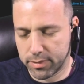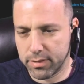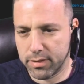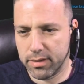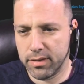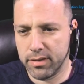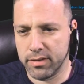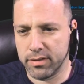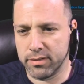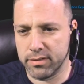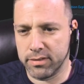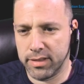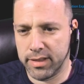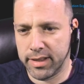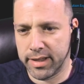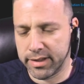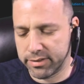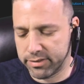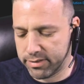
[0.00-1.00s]
is
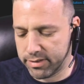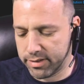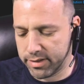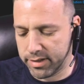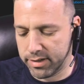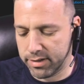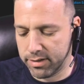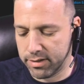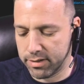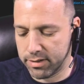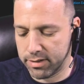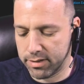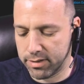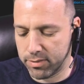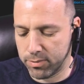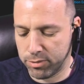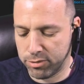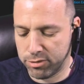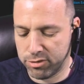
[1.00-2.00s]
less than,
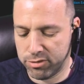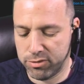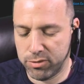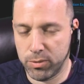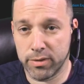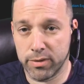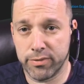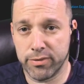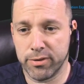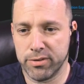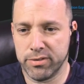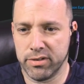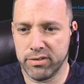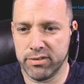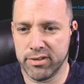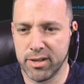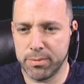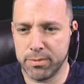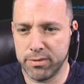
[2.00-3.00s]
we'll just do our first
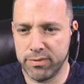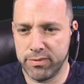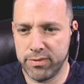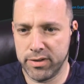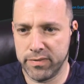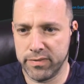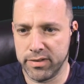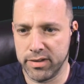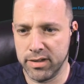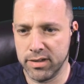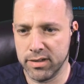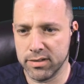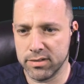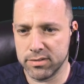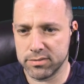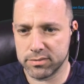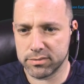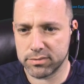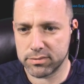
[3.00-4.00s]
example, 50.
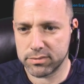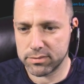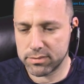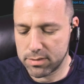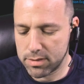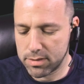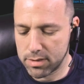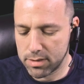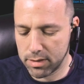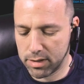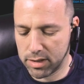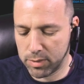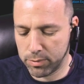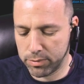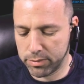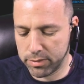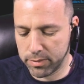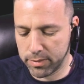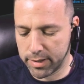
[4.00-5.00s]
Then we'll
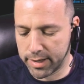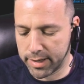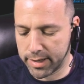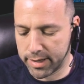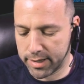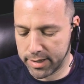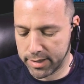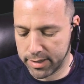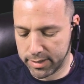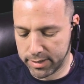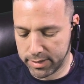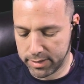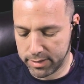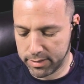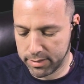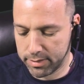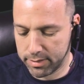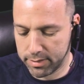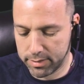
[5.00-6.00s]
do I
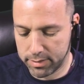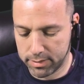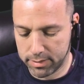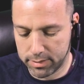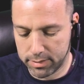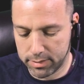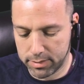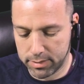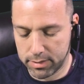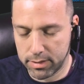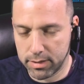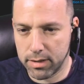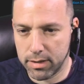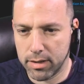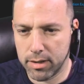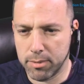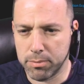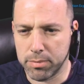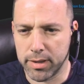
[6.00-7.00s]

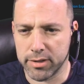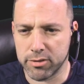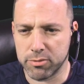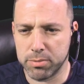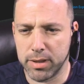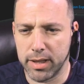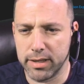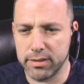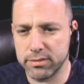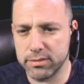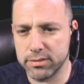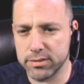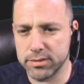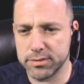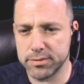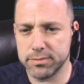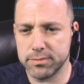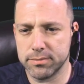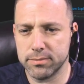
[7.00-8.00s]
plus plus.
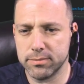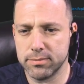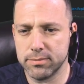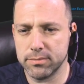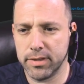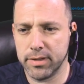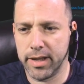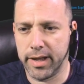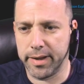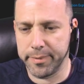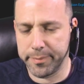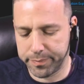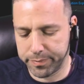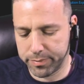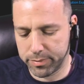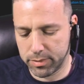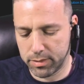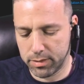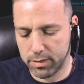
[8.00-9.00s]
Okay,
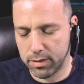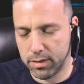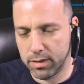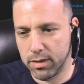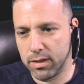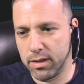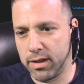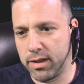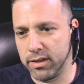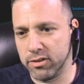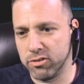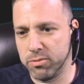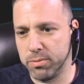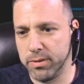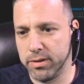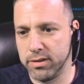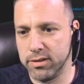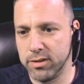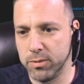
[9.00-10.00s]
I'll
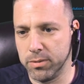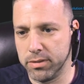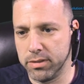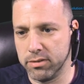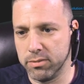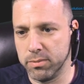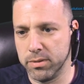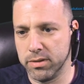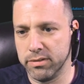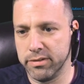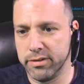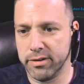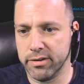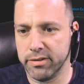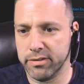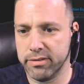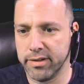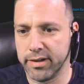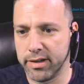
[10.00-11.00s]
explain to you what this means here in a
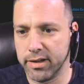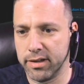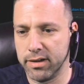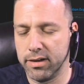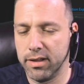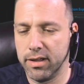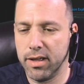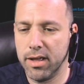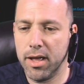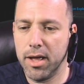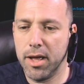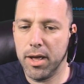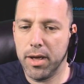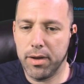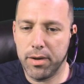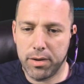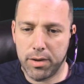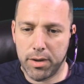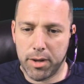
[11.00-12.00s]
second.
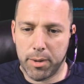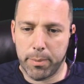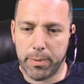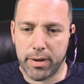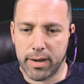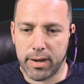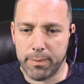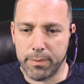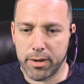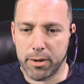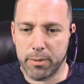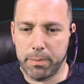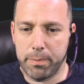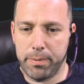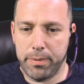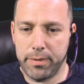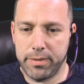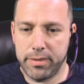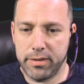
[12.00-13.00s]
But I'm going to
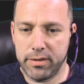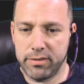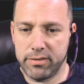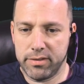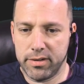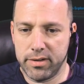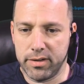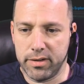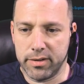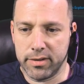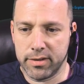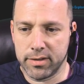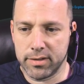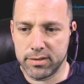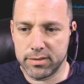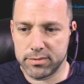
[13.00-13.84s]
put this in here,